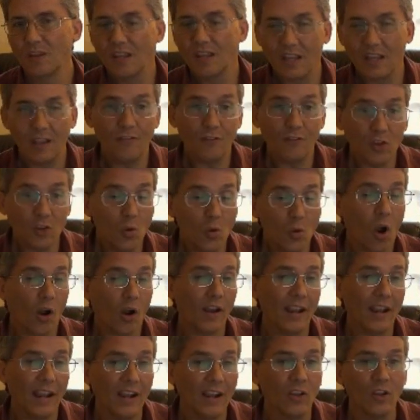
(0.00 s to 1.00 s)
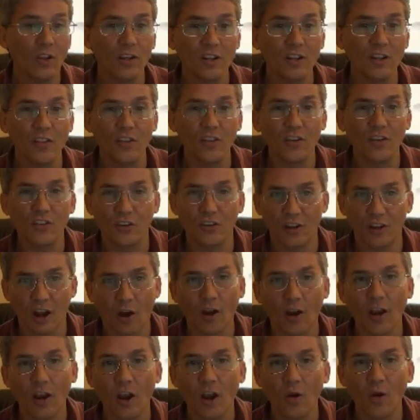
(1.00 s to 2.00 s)
If you are England in this
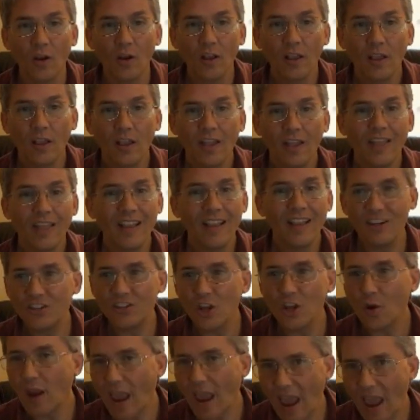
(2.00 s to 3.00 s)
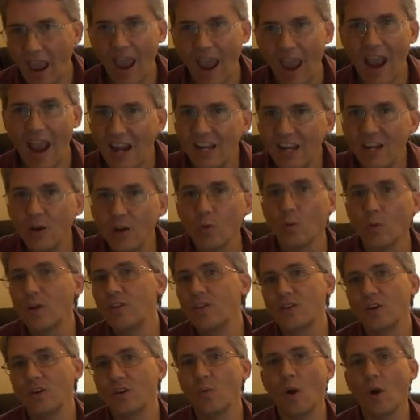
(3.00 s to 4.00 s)
scenario, is there any
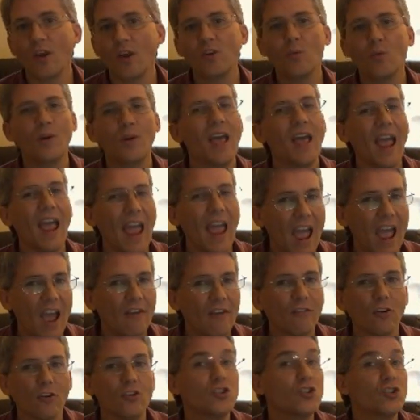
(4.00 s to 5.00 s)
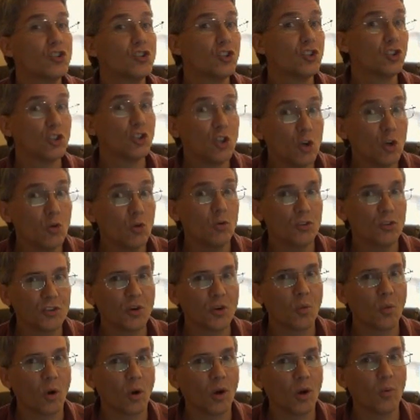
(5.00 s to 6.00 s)
reason why you would ever choose
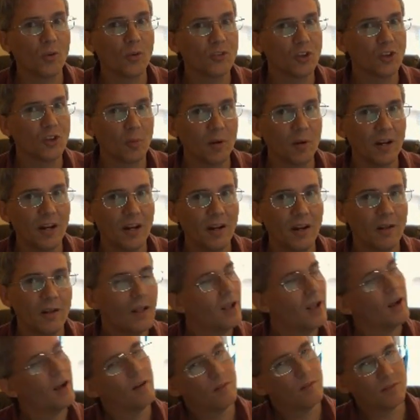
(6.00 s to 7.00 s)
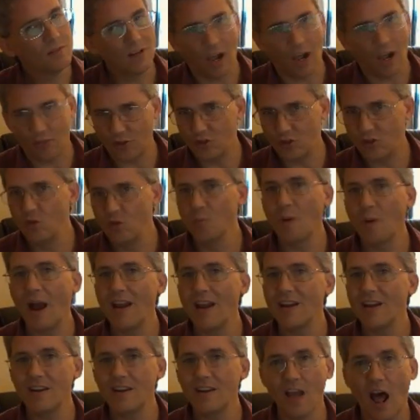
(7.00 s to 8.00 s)
to work with Germany? Not that you
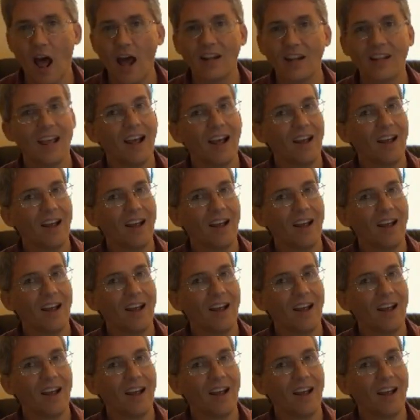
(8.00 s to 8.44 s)
might not